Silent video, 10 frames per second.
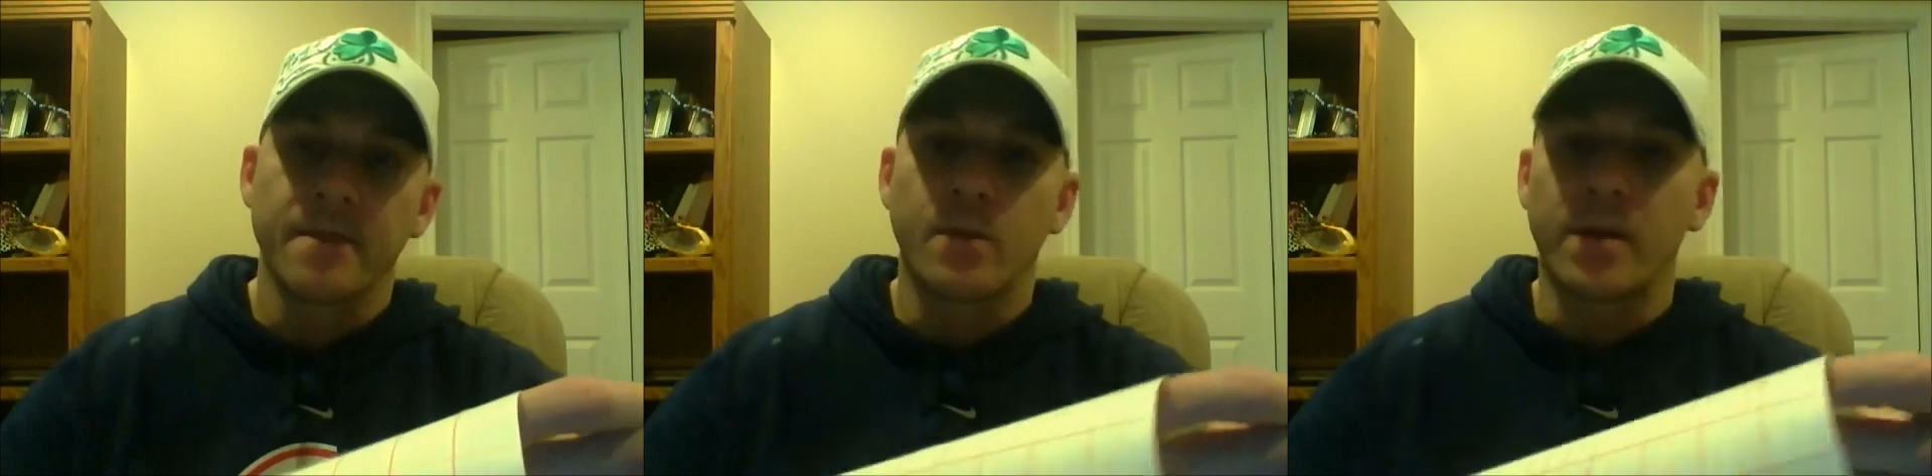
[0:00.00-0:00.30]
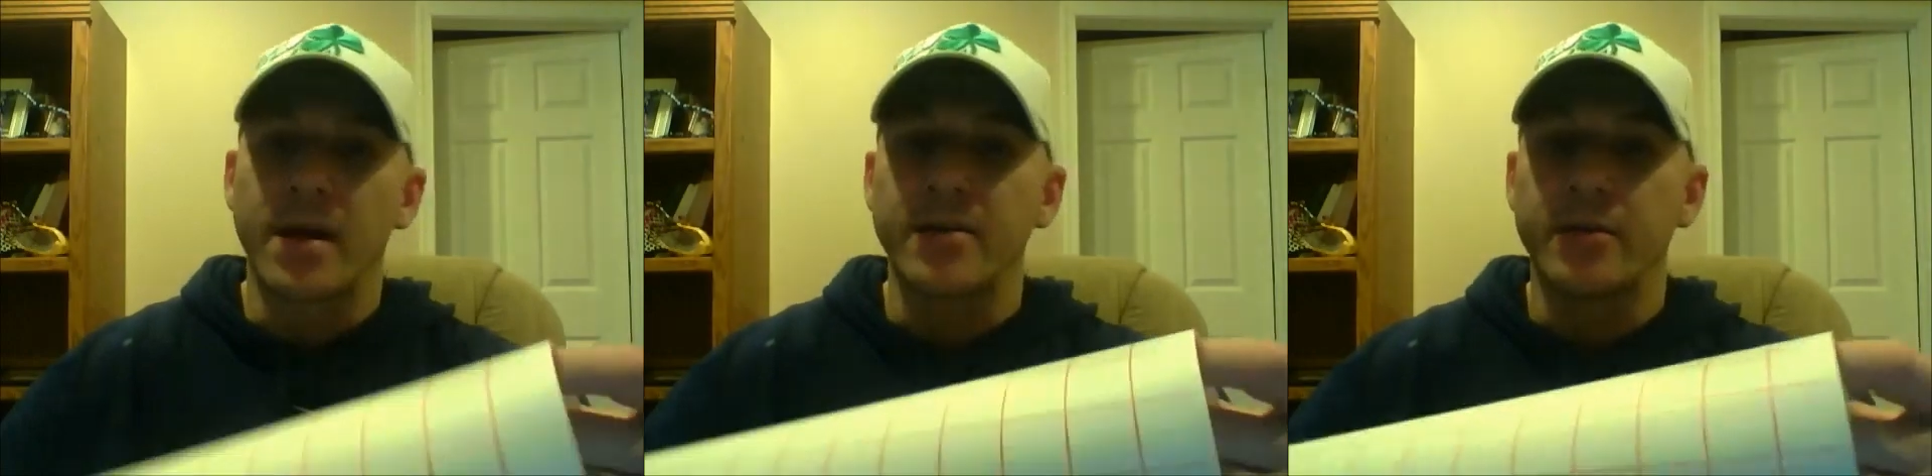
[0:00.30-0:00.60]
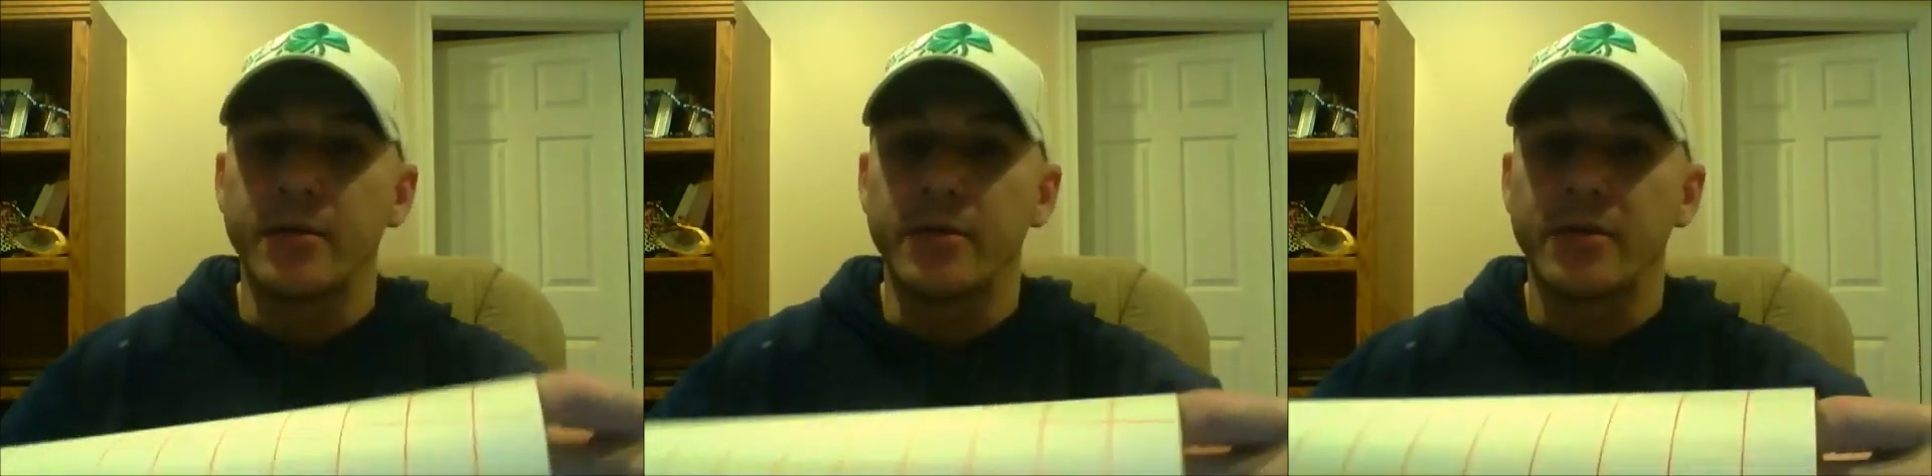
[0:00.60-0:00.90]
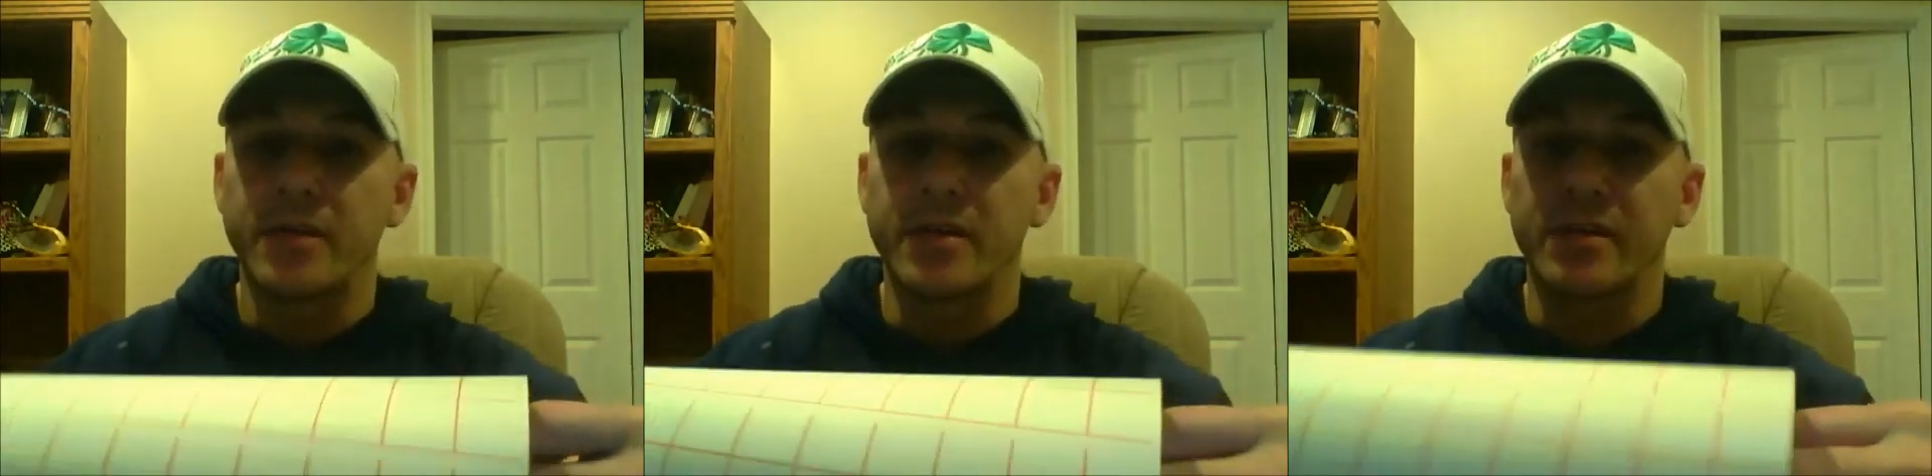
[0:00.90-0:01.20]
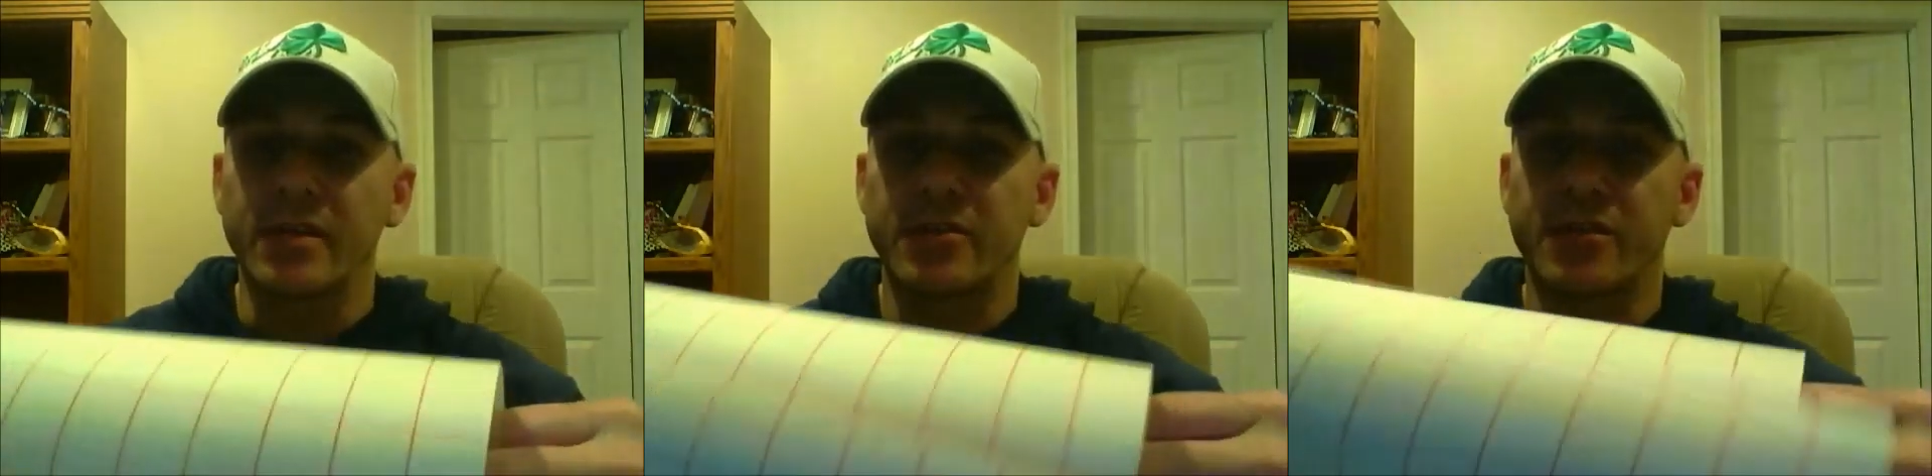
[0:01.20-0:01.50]
what I use is
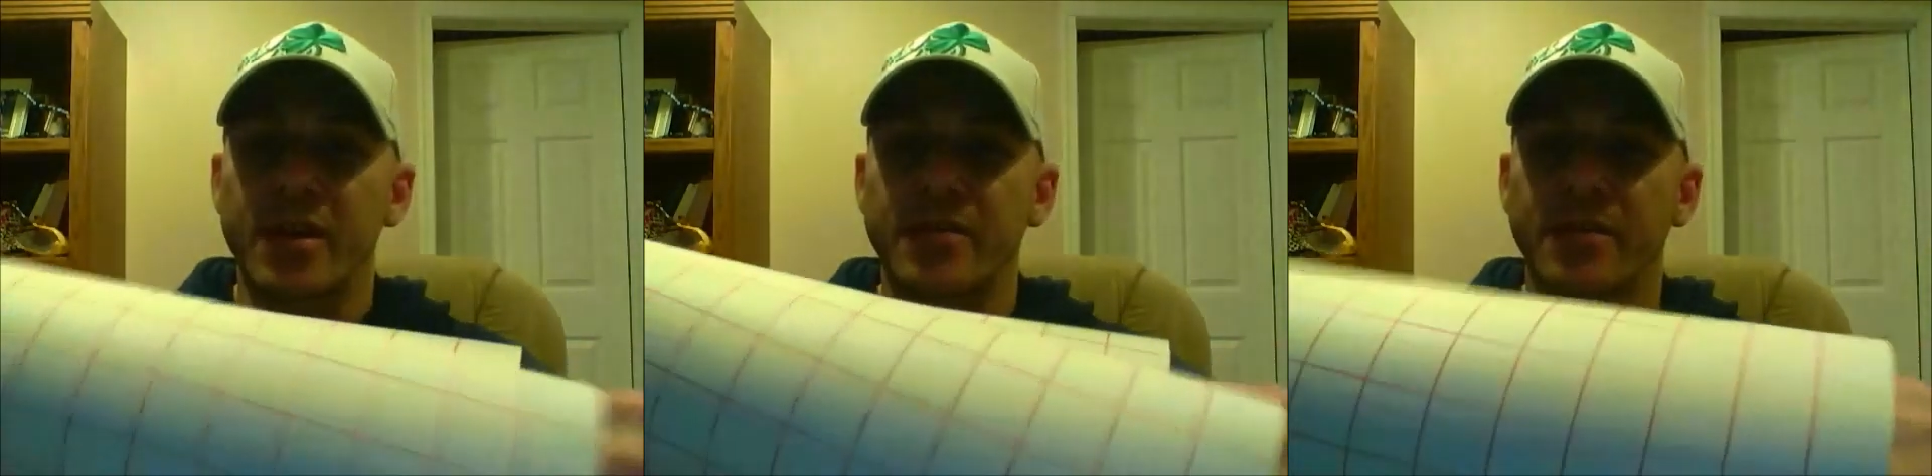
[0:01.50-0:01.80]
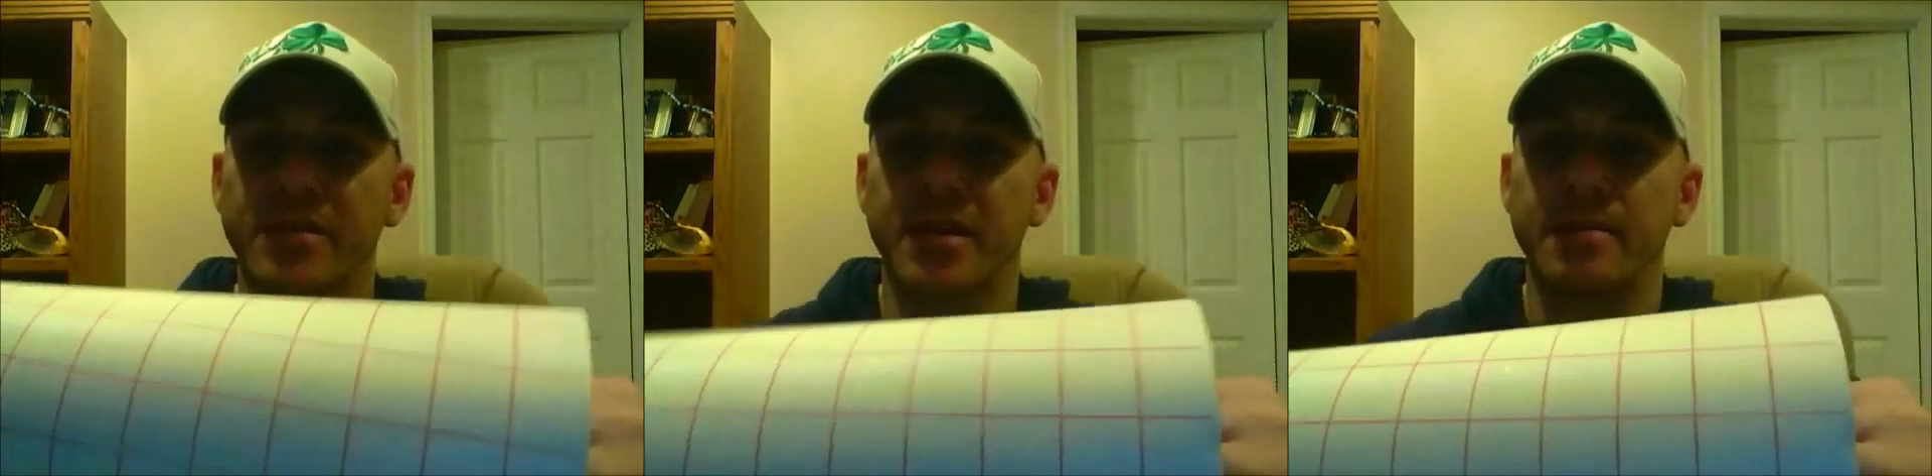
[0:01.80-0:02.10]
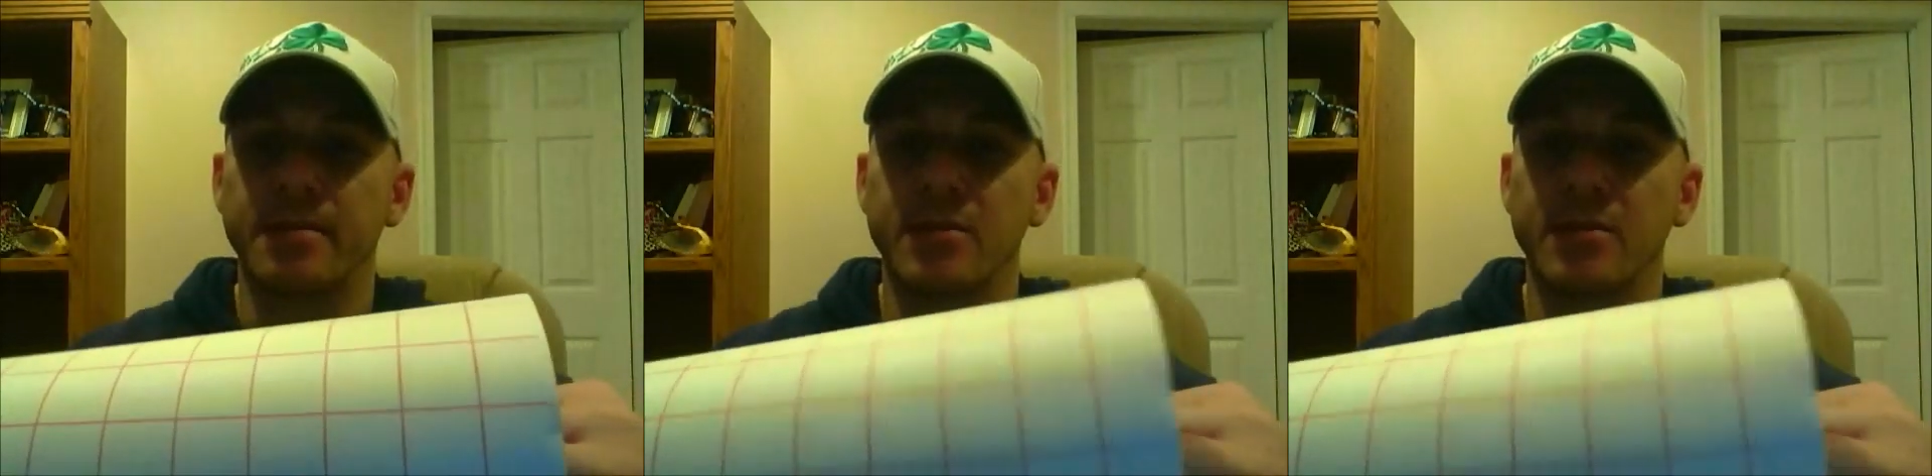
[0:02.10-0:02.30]
this transfer tape.